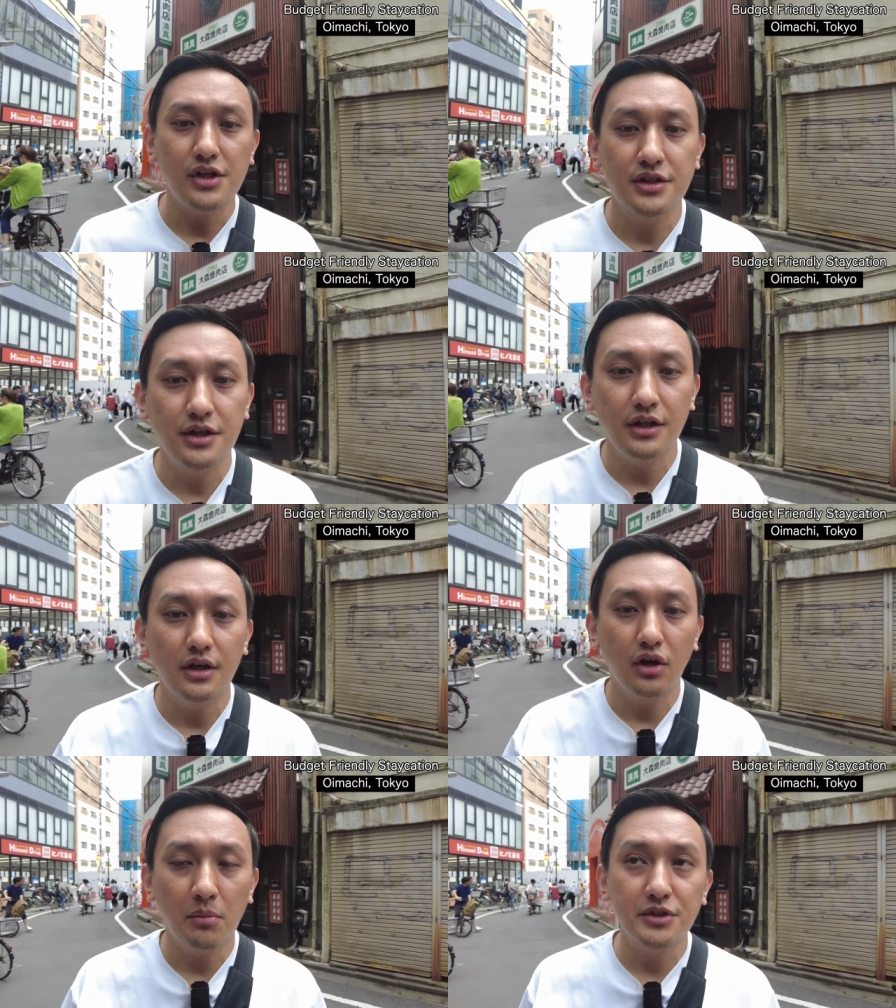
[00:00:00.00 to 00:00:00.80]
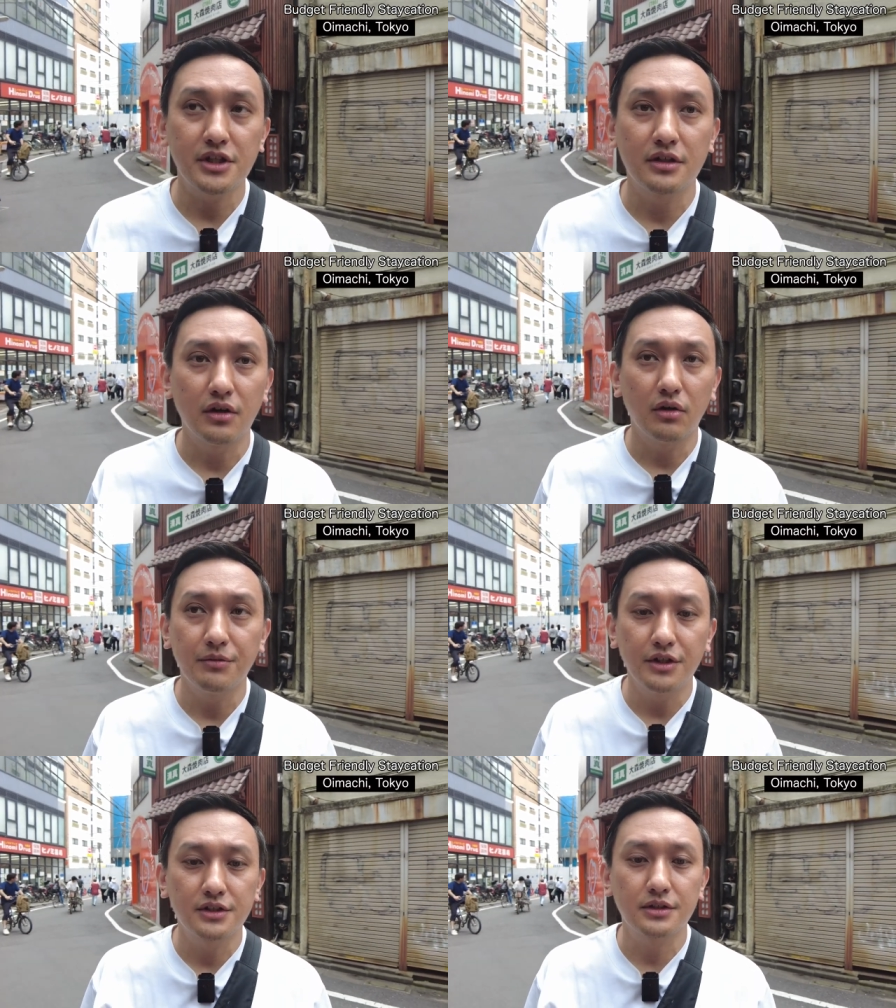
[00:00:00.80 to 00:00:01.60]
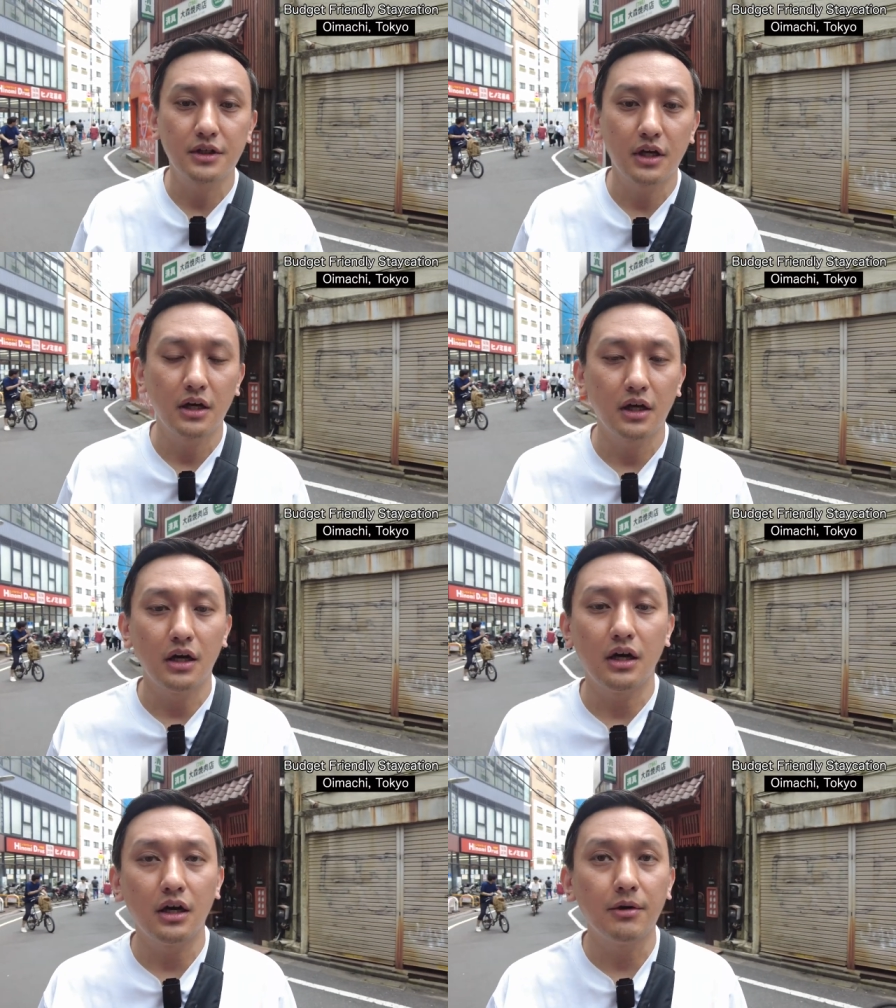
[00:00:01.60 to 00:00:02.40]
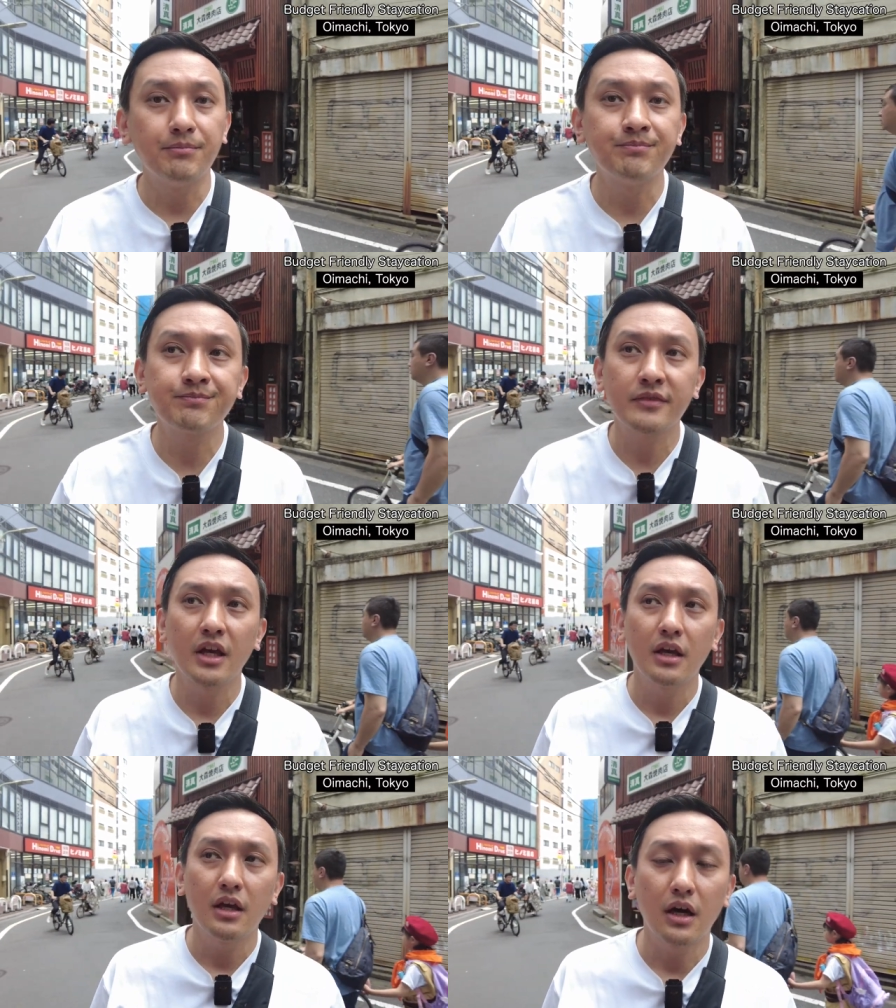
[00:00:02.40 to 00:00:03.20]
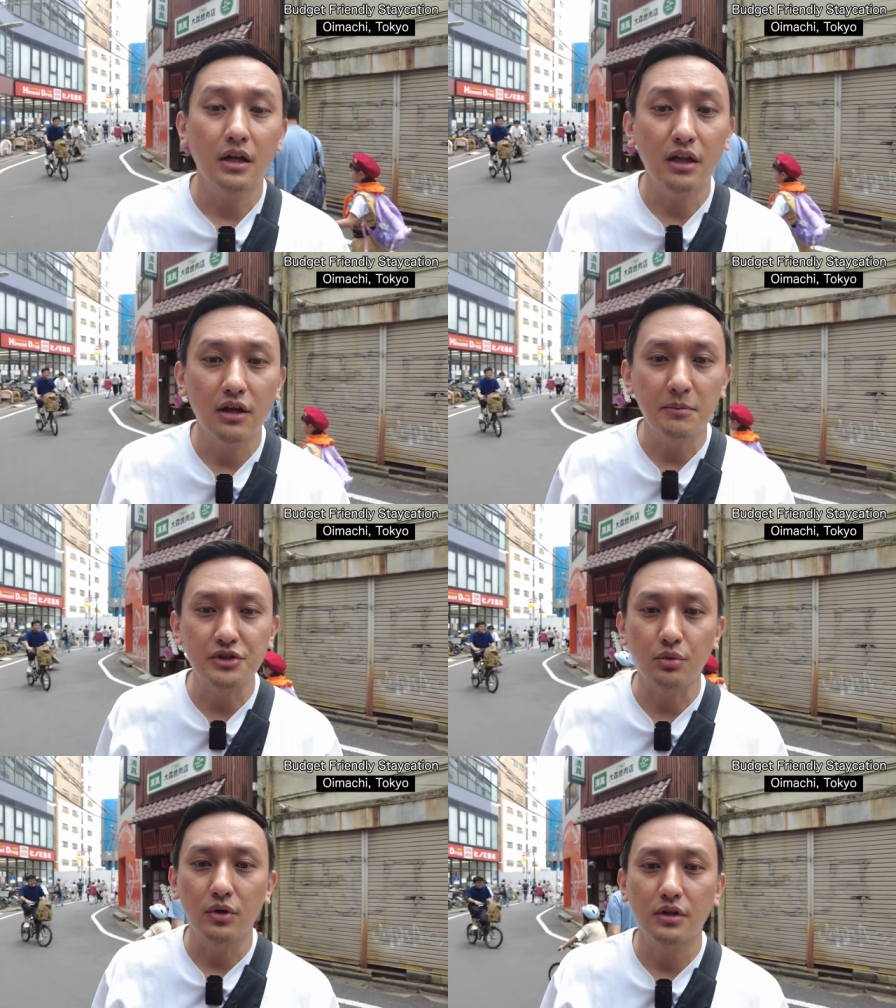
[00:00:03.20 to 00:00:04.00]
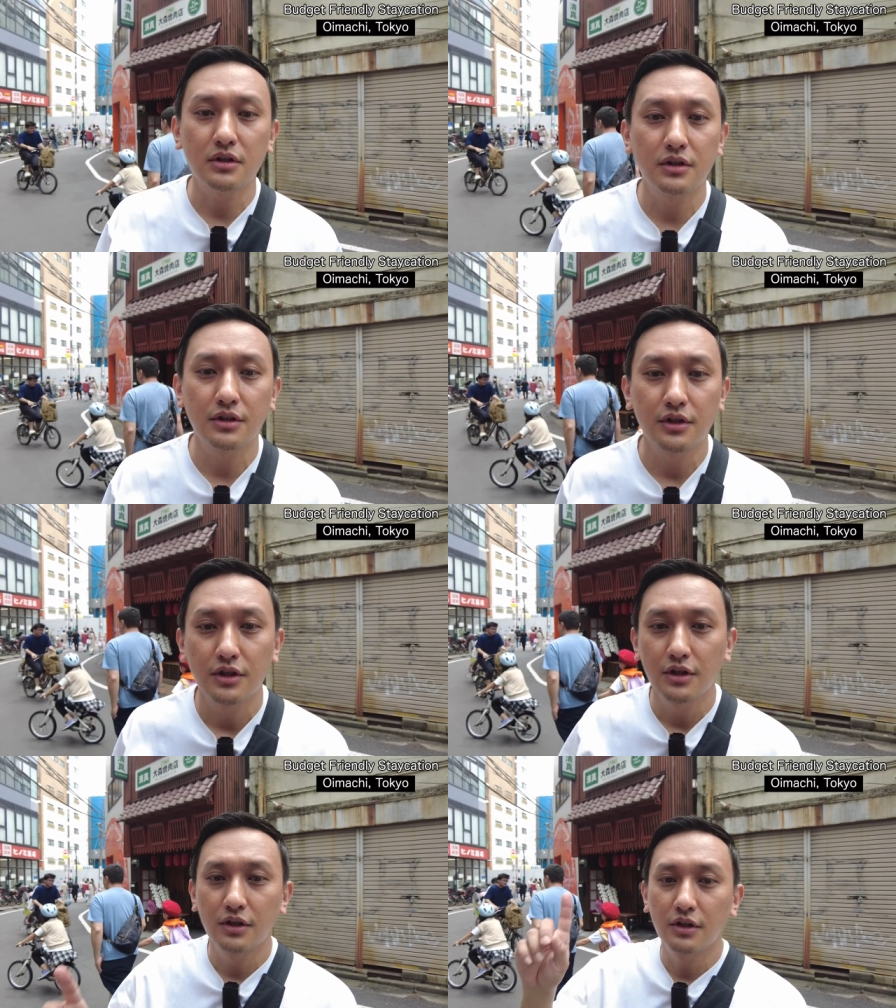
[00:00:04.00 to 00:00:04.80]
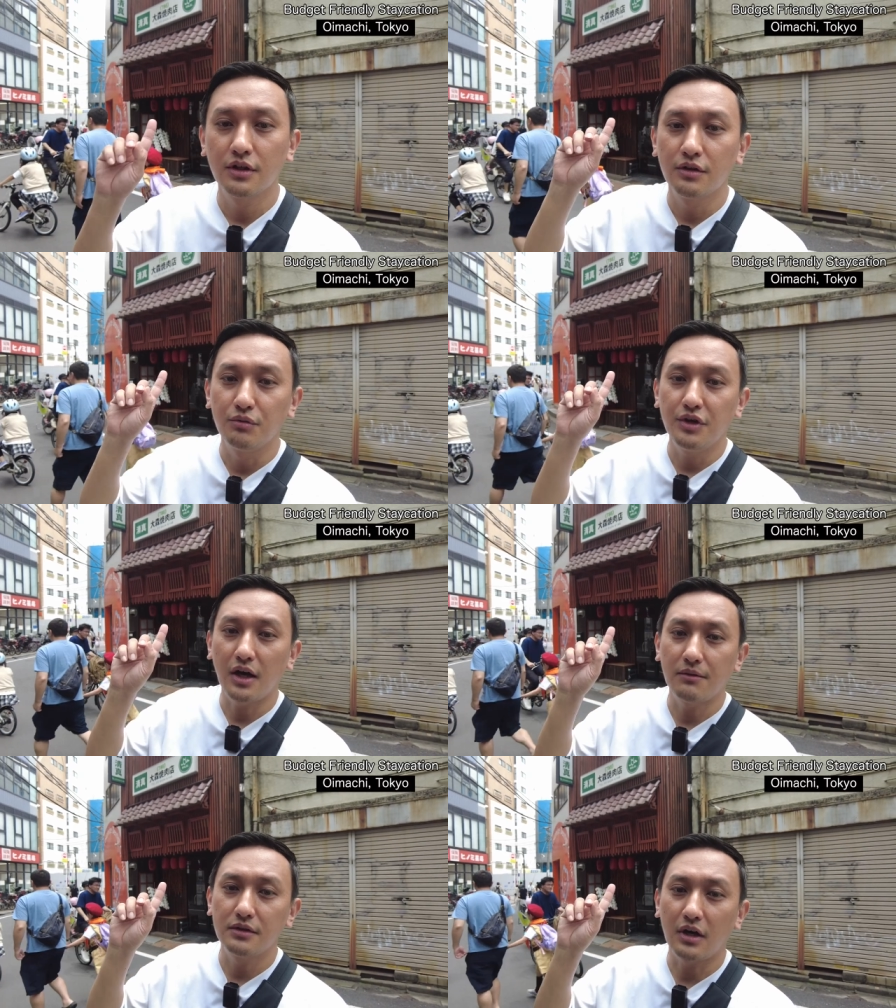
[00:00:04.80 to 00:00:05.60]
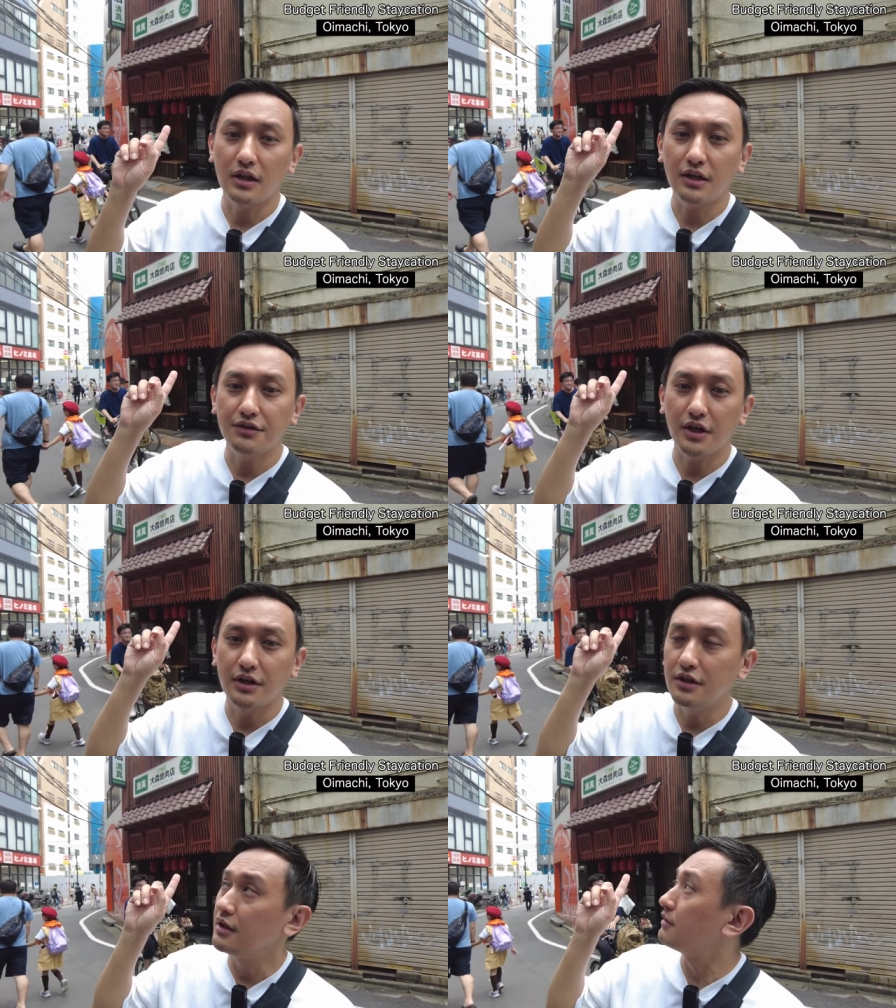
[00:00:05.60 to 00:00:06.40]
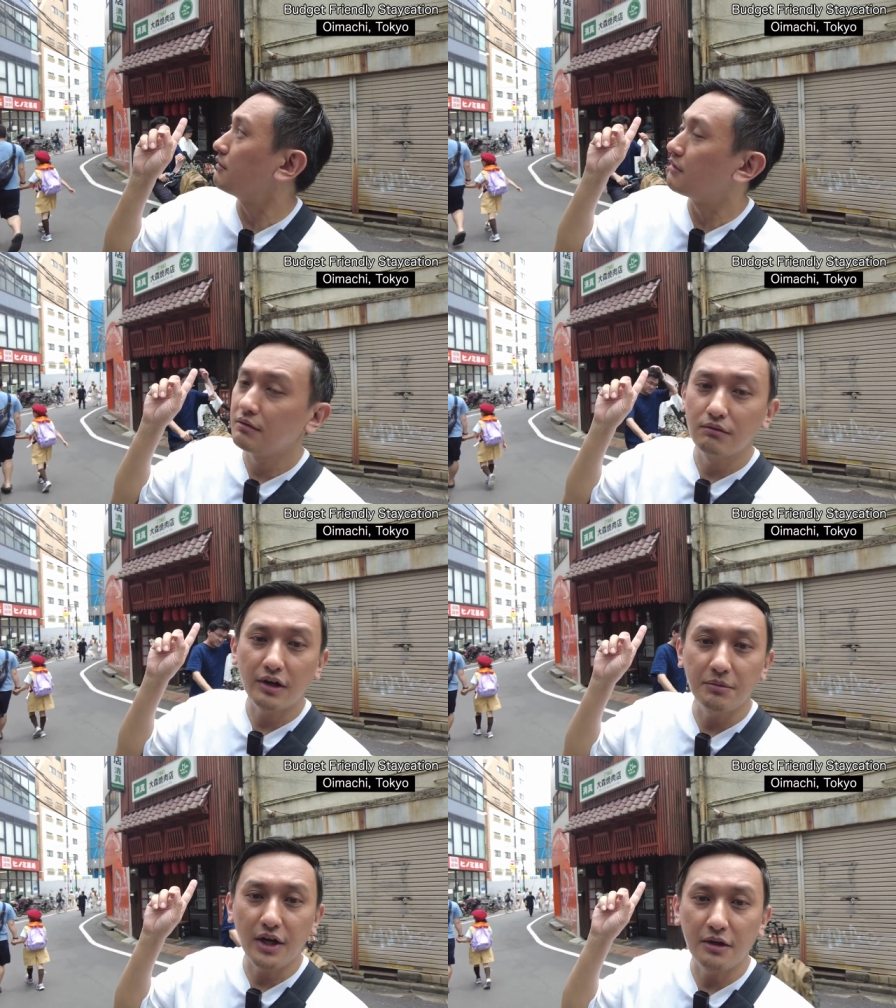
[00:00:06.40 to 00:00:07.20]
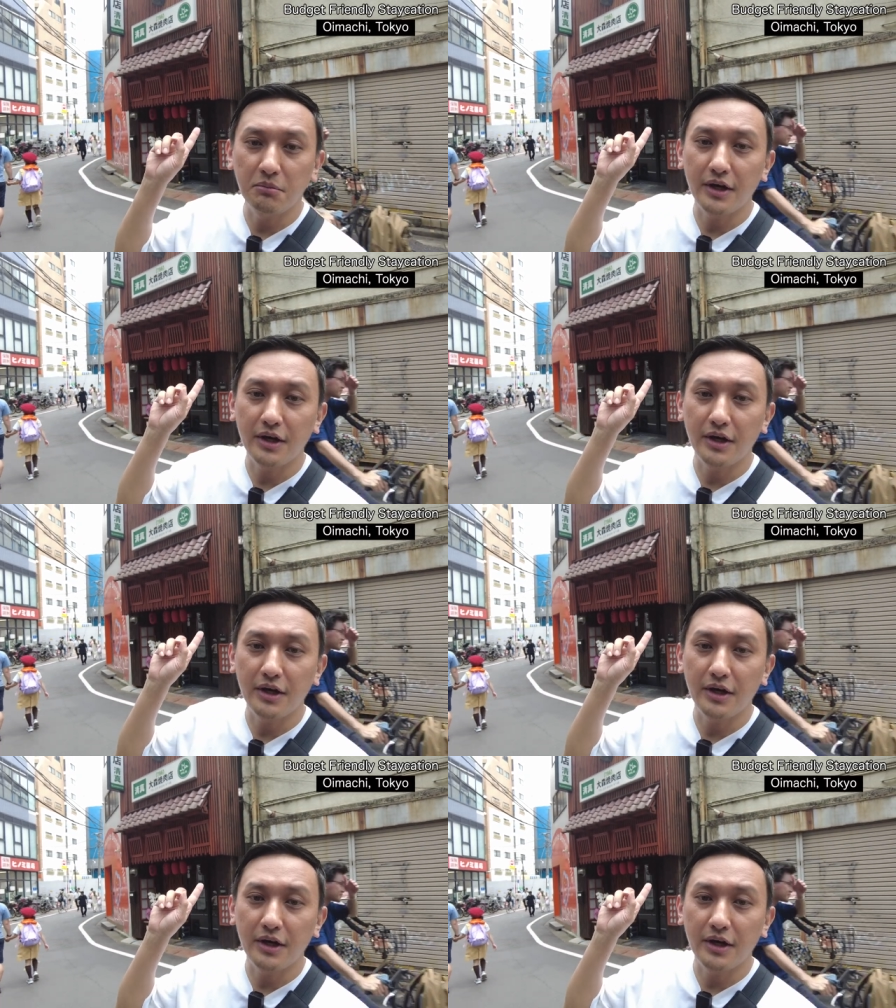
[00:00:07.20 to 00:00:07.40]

And just the opposite of this halal ramen store, we have a halal yakiniku right